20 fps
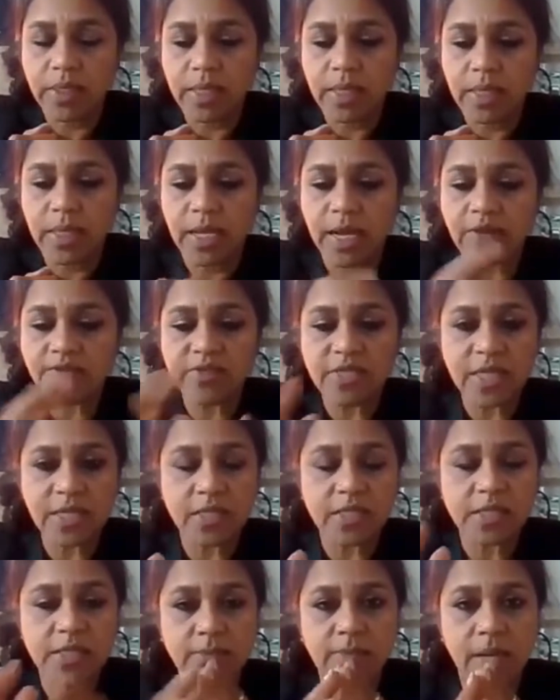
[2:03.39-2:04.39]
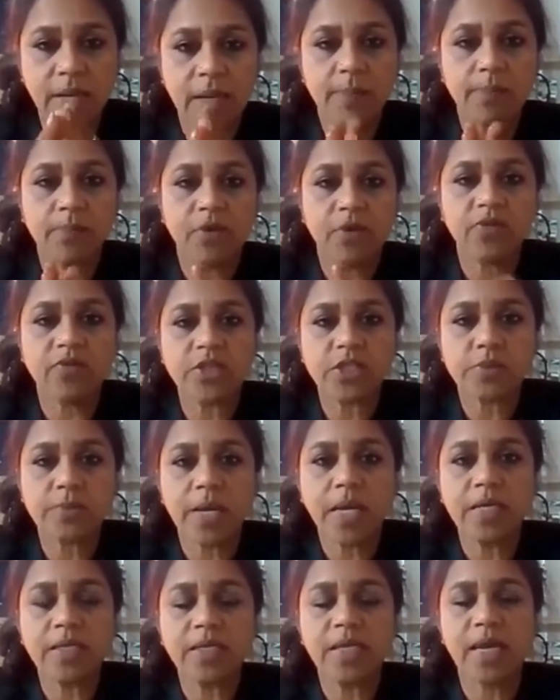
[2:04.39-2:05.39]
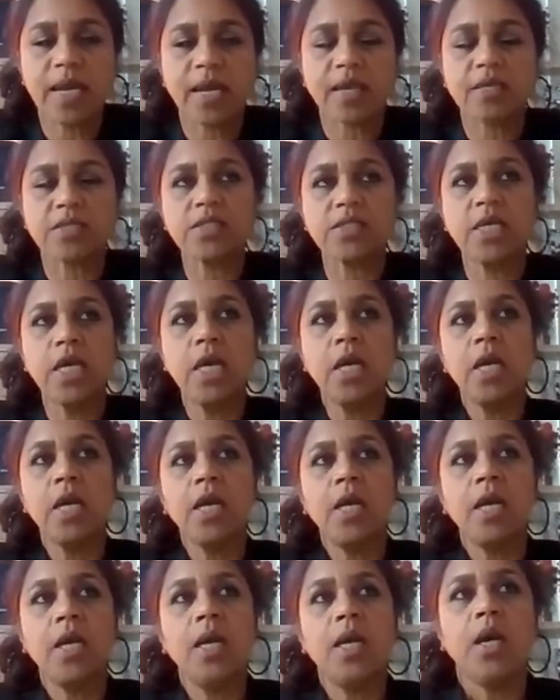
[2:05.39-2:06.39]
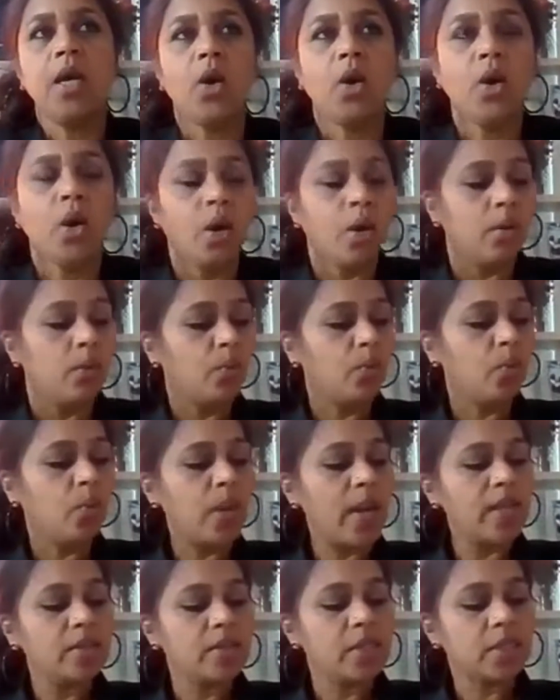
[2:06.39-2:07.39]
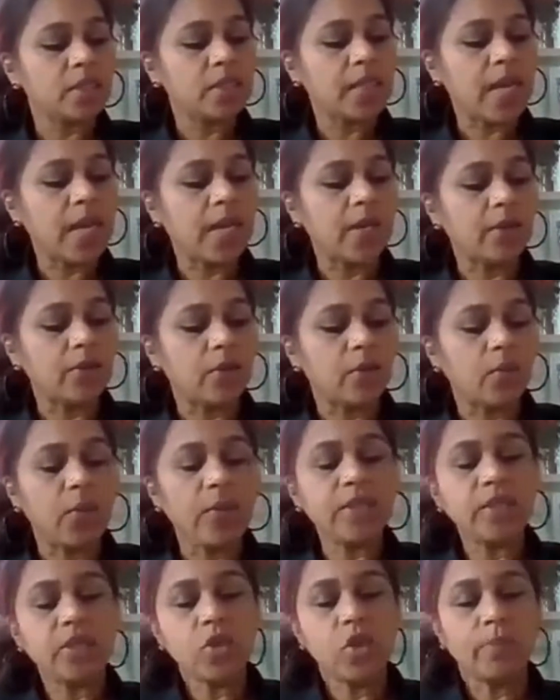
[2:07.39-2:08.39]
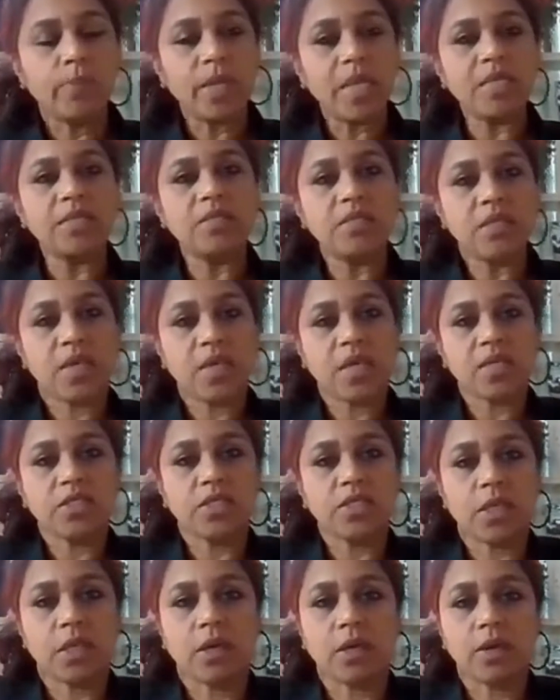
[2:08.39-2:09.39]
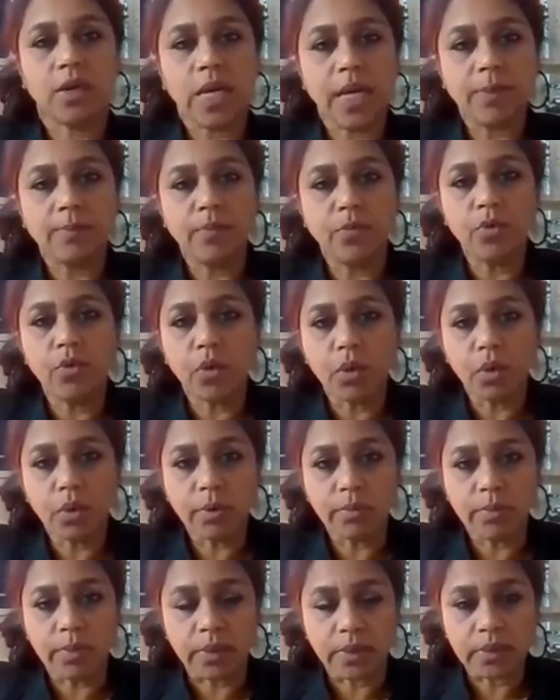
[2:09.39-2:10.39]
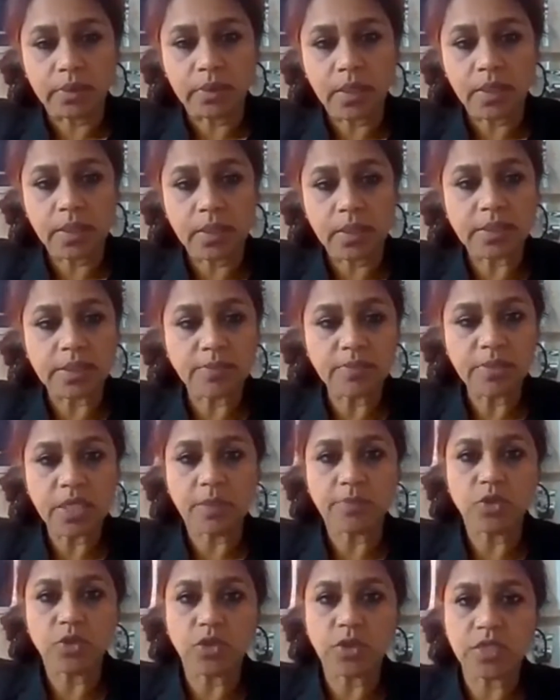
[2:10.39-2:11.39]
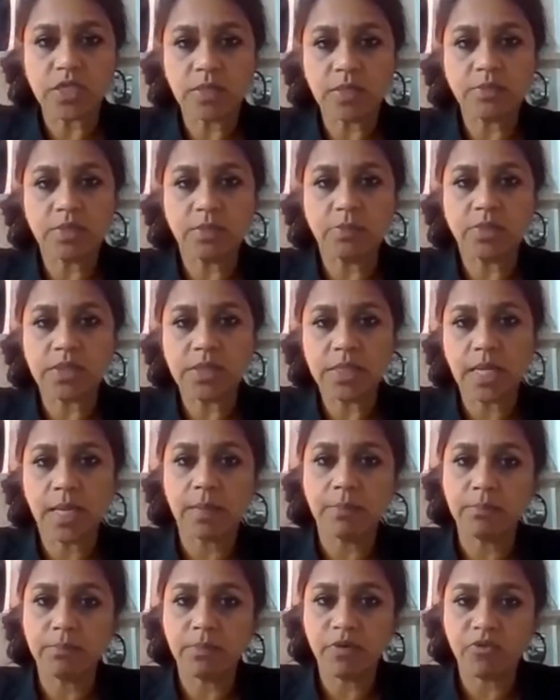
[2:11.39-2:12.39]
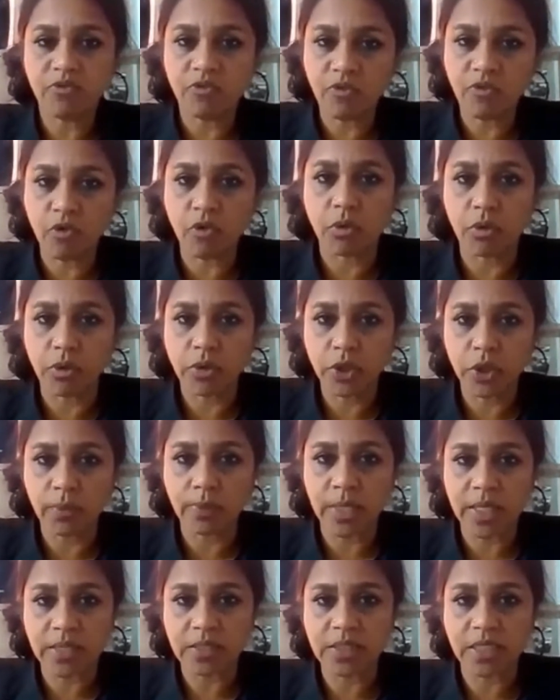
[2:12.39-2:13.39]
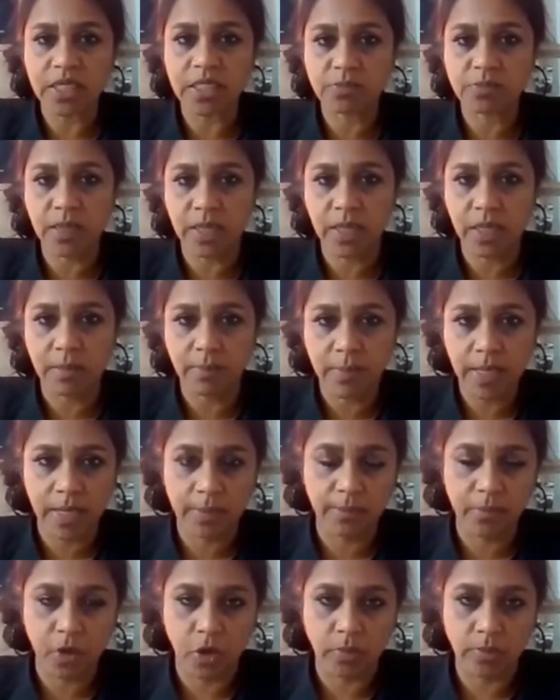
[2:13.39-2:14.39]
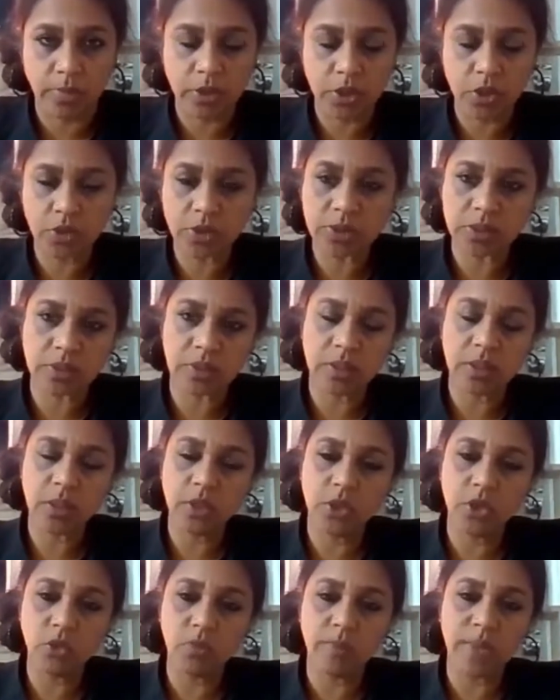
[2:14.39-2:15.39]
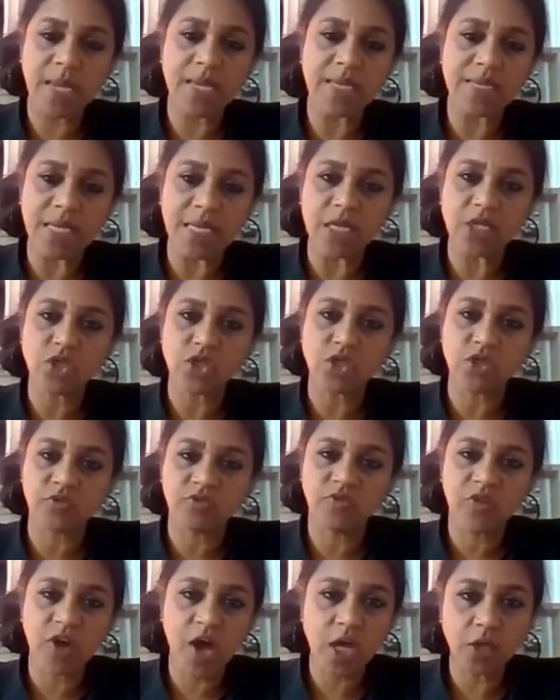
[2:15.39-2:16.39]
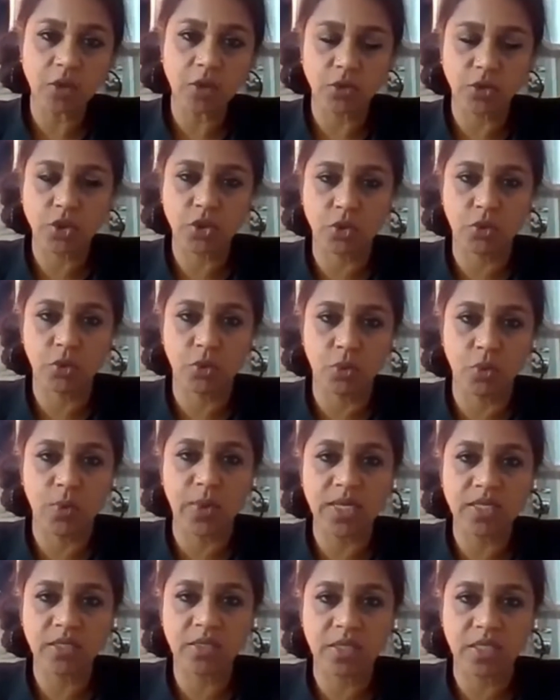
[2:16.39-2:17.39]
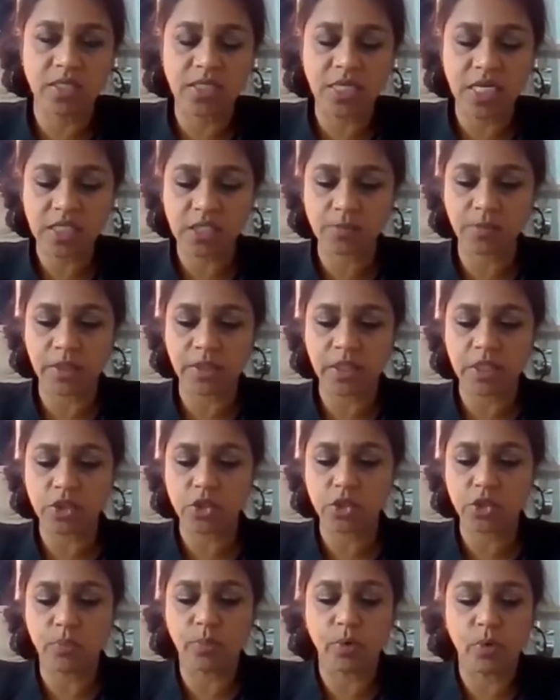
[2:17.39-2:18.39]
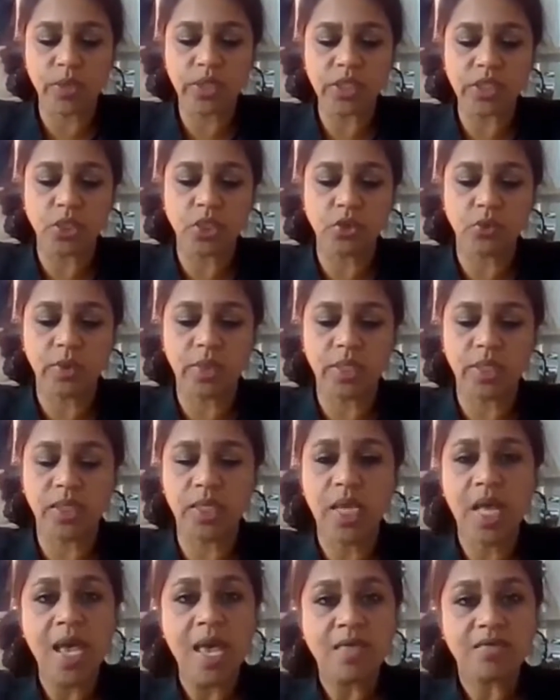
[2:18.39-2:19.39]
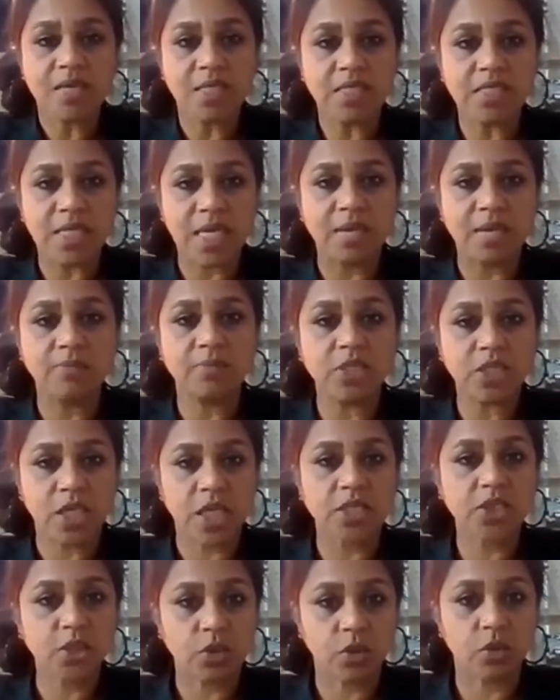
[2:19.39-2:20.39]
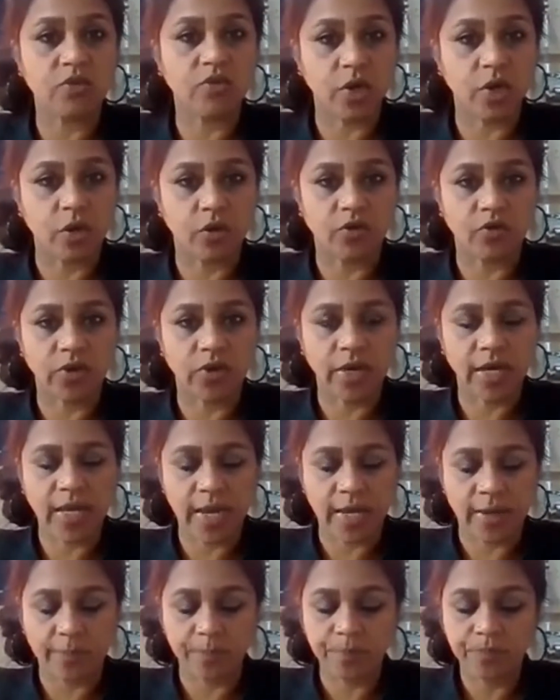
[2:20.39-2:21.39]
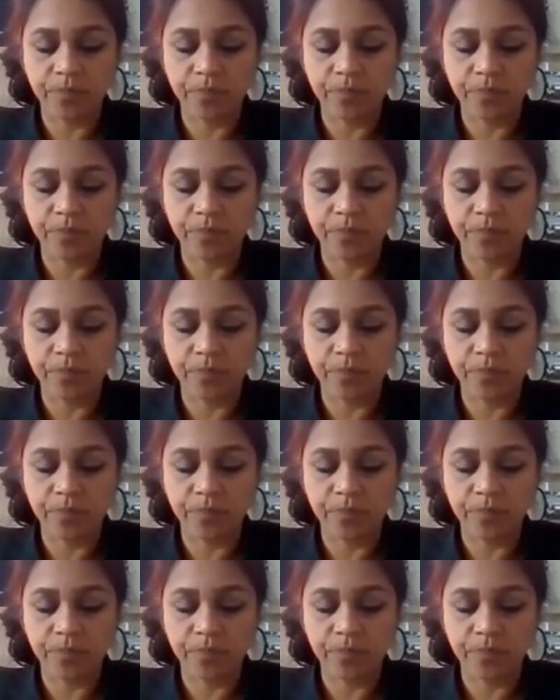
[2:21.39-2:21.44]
And I've said this in my previous podcasts. When your blood tests are abnormal, sometimes your symptoms come before your blood tests become abnormal. So you may need to follow through with the test, but there's no point in doing the same test over and over again.